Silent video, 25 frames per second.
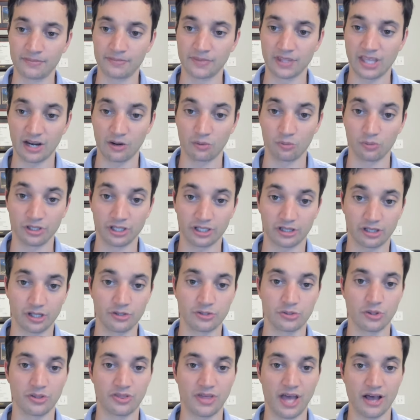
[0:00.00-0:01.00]
Getting really close
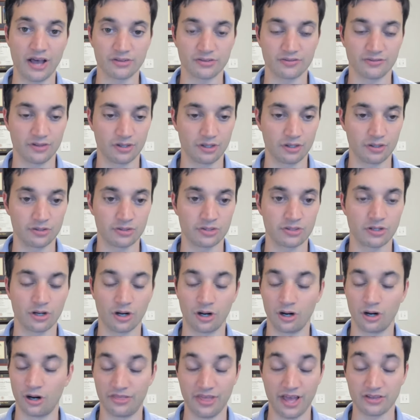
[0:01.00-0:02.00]
to 1,000 views
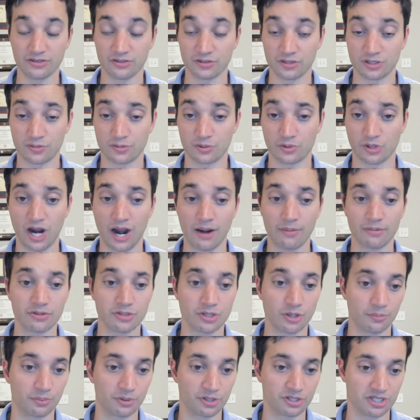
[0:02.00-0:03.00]
or 1,000 subscribers.
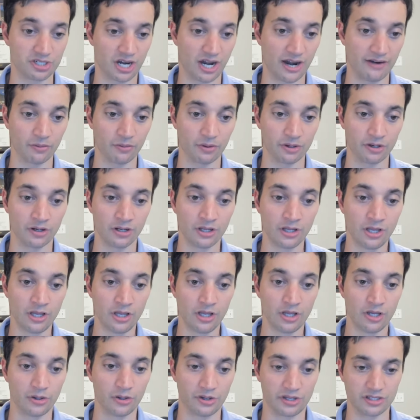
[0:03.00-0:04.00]
So appreciate everyone
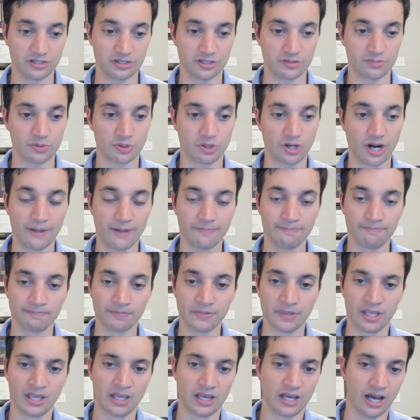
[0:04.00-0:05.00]
who can subscribe.
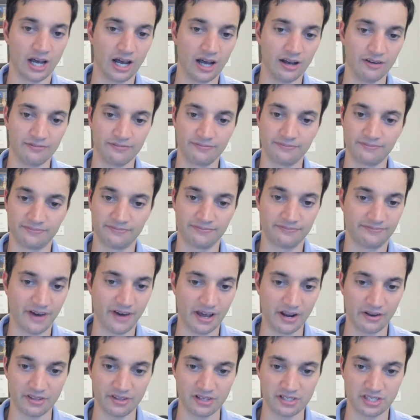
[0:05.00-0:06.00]

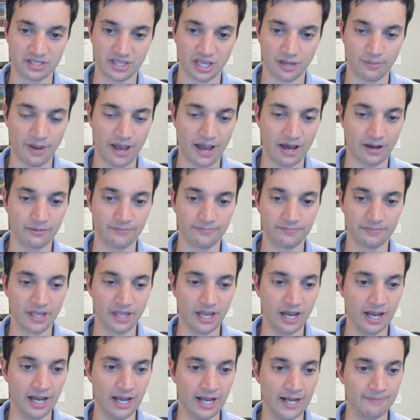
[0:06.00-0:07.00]
Final things to think about.
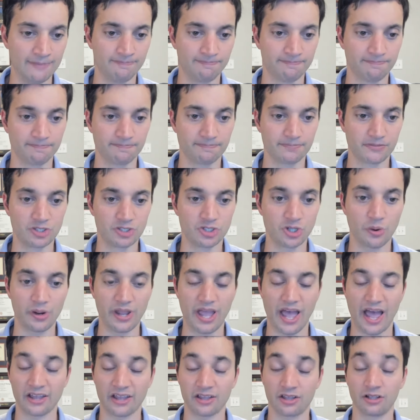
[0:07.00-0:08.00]

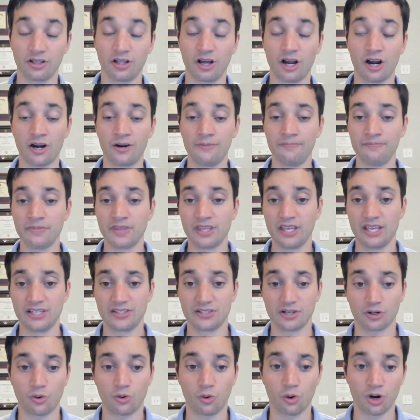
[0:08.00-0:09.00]
Joey Aguilar is
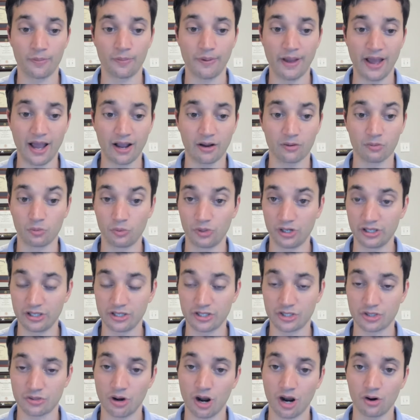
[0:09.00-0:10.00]
their quarterback, really
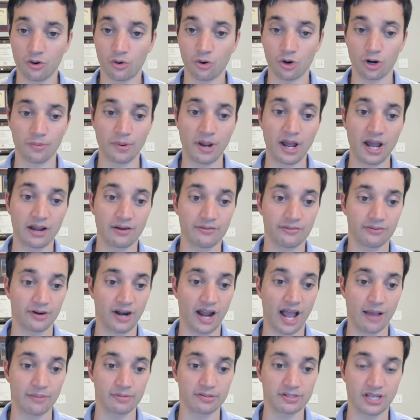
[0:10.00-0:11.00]
strong quarterback for
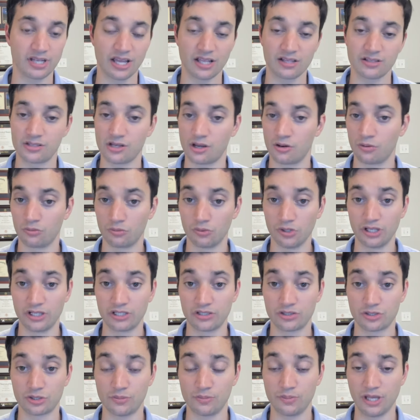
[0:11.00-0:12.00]
App State. So
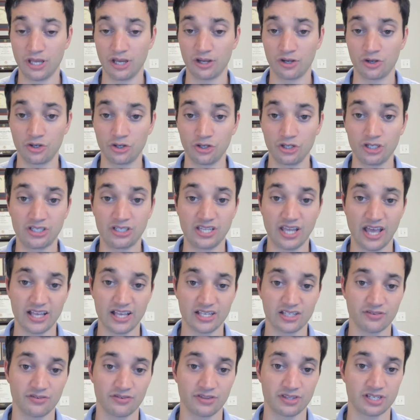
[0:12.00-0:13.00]
really should be a good
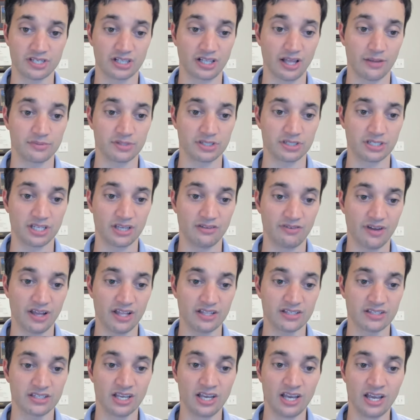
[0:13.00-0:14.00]
test for this Clemson
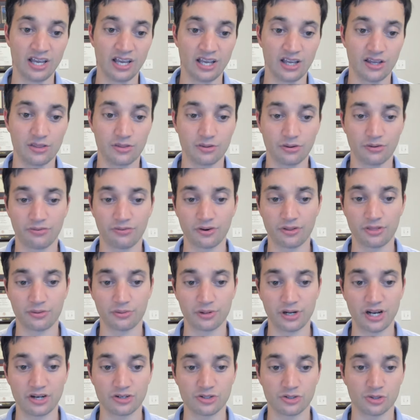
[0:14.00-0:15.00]
defense. He threw for
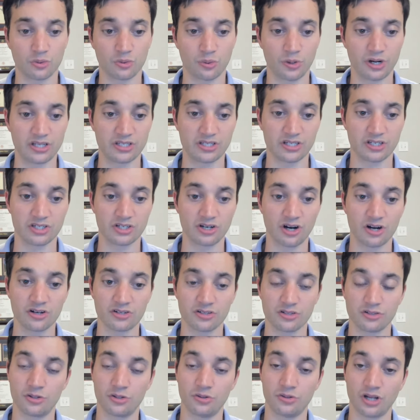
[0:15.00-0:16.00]
326
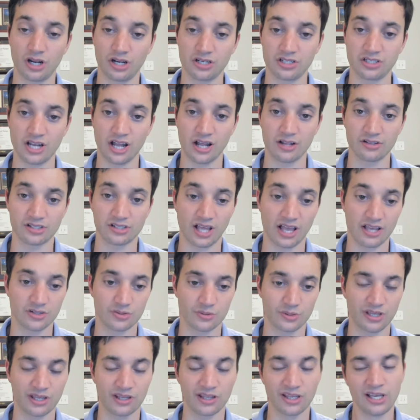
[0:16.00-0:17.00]
yards and 2 touchdowns last
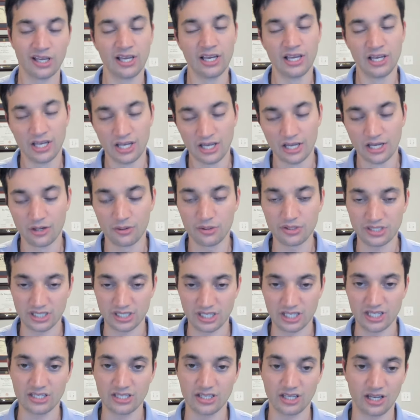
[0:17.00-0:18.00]
week.
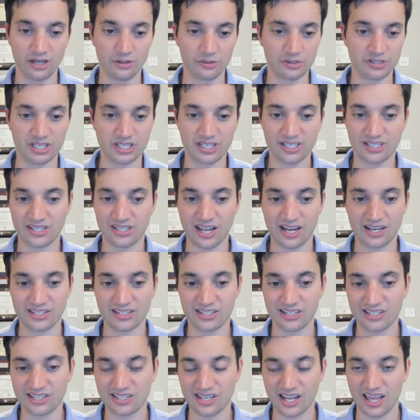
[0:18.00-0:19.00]
It was East
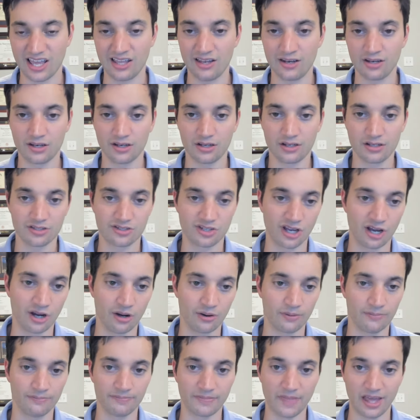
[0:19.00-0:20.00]
Tennessee State.
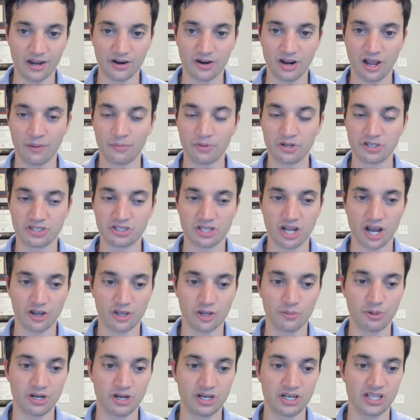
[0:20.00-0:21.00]
So I don't know how much stock
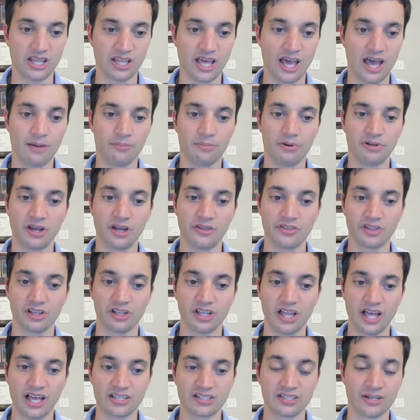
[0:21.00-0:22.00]
you put into that, but
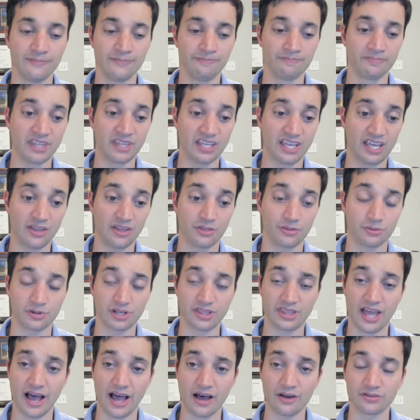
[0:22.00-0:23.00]
nonetheless, he had
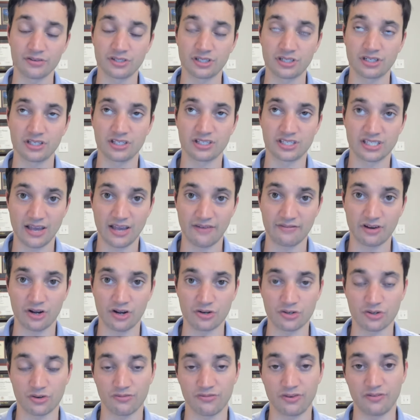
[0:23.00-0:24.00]

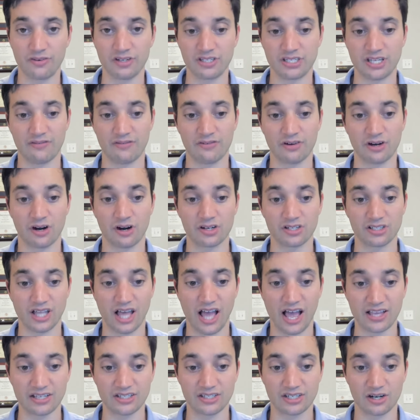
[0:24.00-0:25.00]
3,757 yards
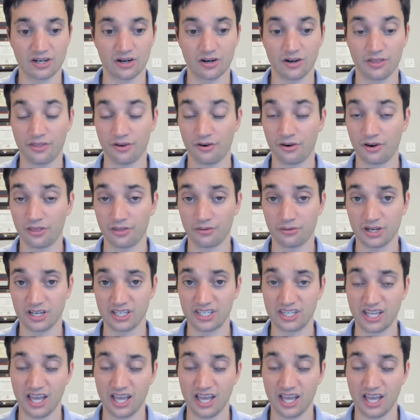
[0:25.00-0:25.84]
last year, 33-10